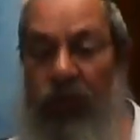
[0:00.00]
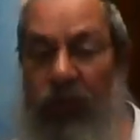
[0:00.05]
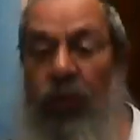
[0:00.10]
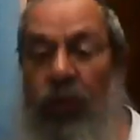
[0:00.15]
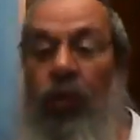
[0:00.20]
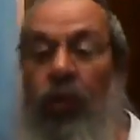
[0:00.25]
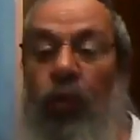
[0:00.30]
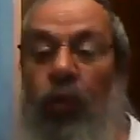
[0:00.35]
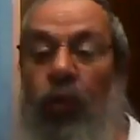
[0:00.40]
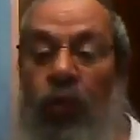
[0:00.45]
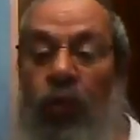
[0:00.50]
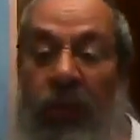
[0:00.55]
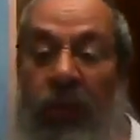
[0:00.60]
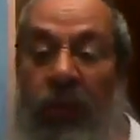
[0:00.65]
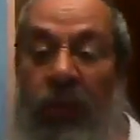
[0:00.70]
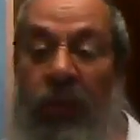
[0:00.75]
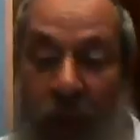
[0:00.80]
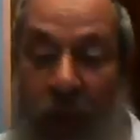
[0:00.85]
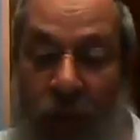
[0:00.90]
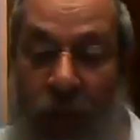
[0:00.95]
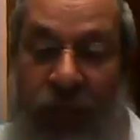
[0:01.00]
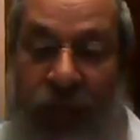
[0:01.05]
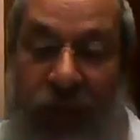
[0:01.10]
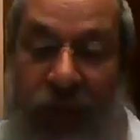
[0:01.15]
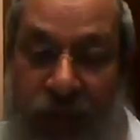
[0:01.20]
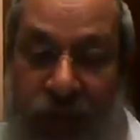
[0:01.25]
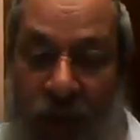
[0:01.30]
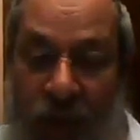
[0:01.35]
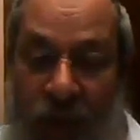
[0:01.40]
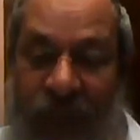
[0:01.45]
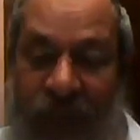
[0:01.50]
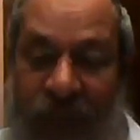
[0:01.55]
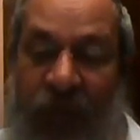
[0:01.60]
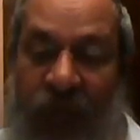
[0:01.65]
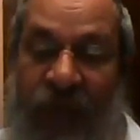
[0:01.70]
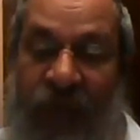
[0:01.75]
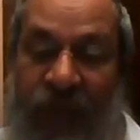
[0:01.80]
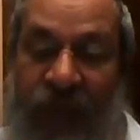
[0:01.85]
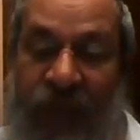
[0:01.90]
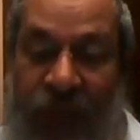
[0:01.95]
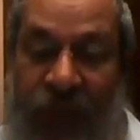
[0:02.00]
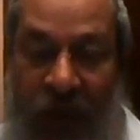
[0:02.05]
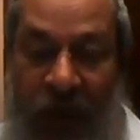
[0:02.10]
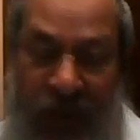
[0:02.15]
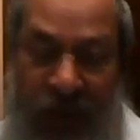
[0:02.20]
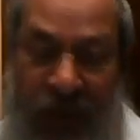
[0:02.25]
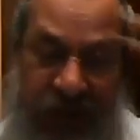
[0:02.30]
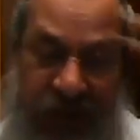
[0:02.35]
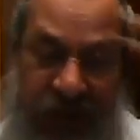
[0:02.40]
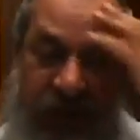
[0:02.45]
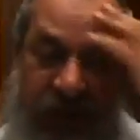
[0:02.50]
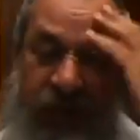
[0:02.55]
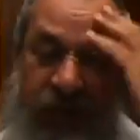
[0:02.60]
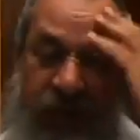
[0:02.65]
would blow the shofar first,